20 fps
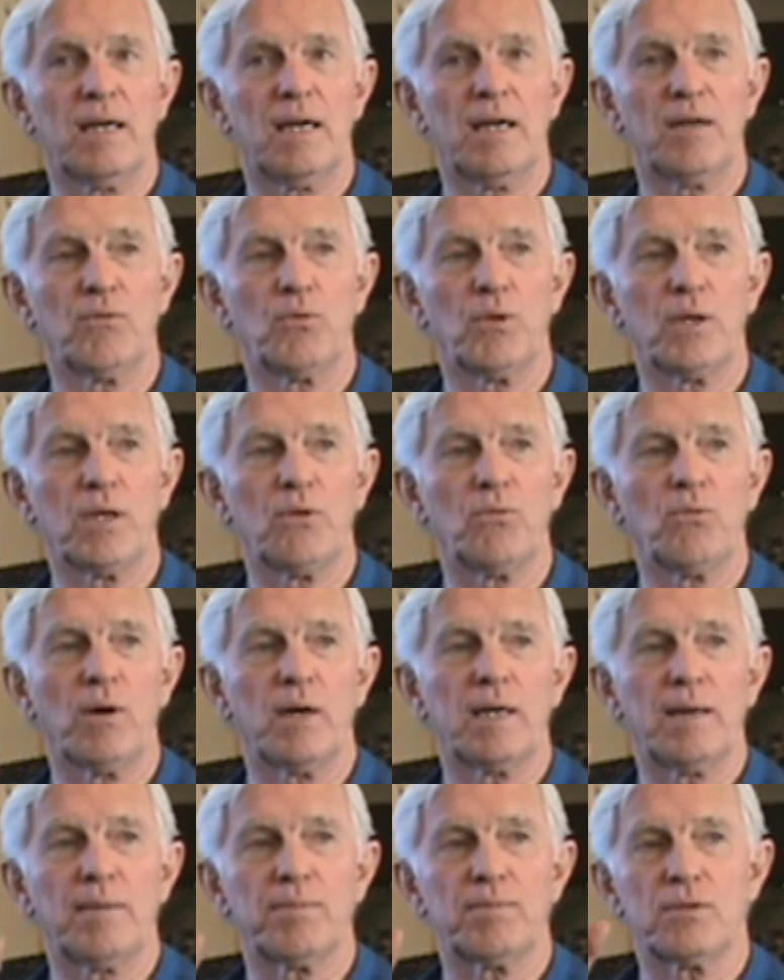And we
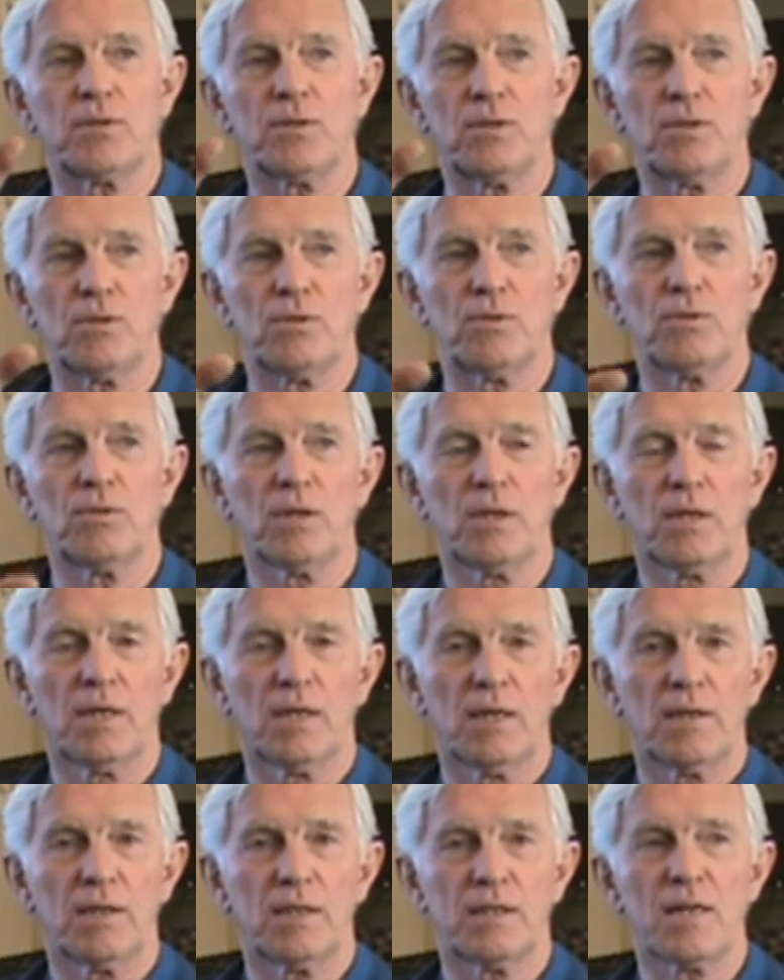went up to
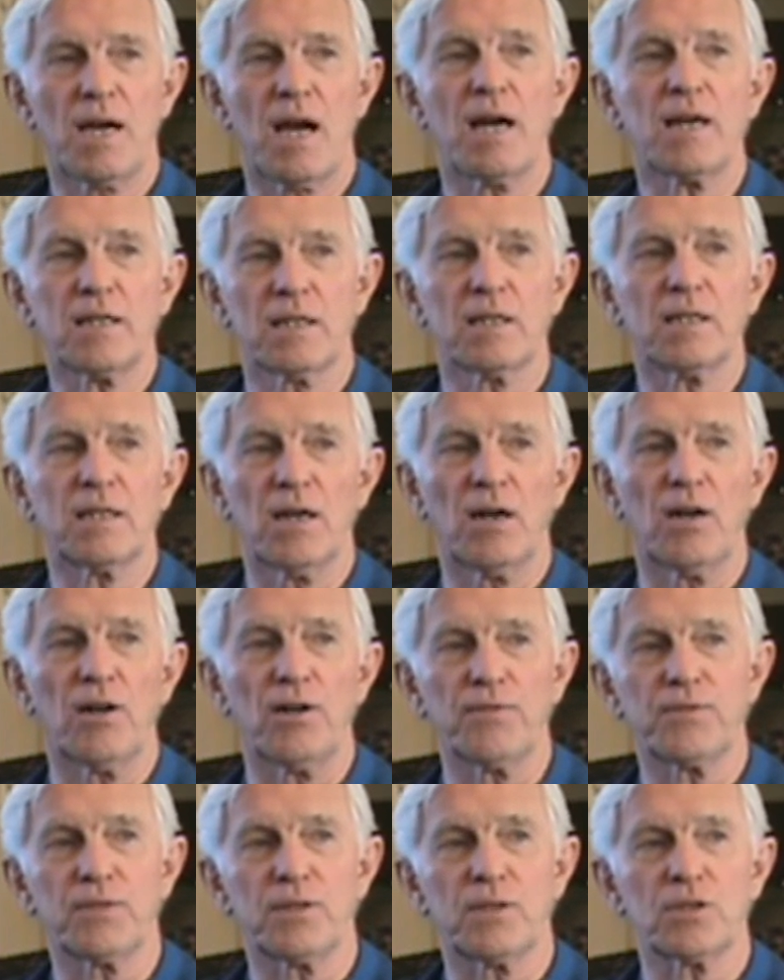the Tonkin
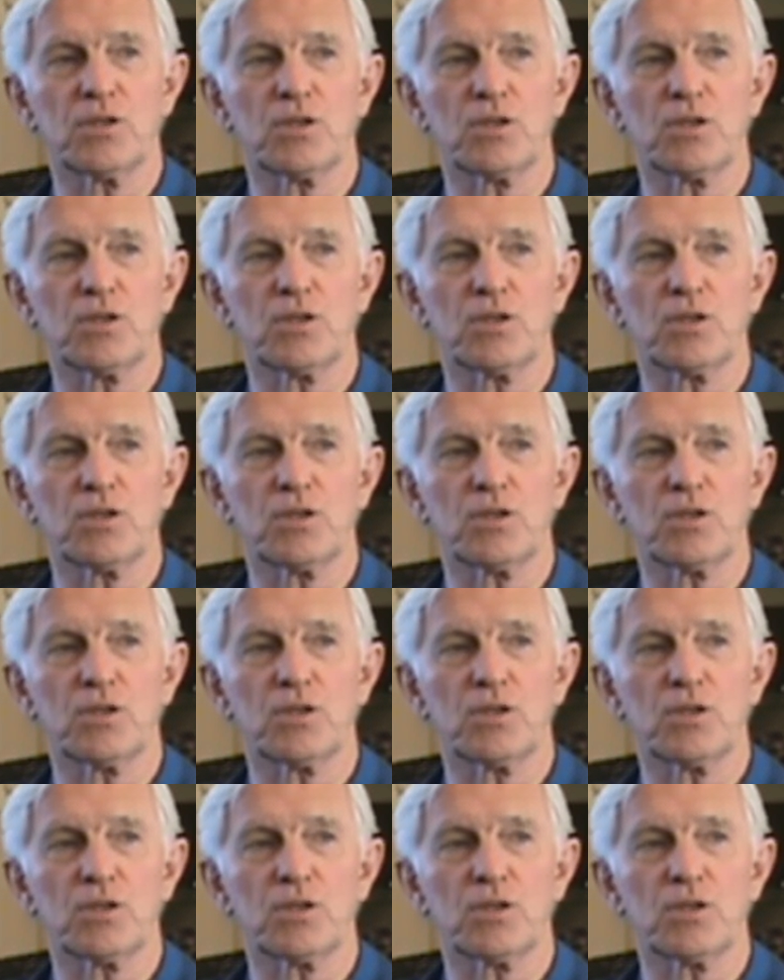Gulf to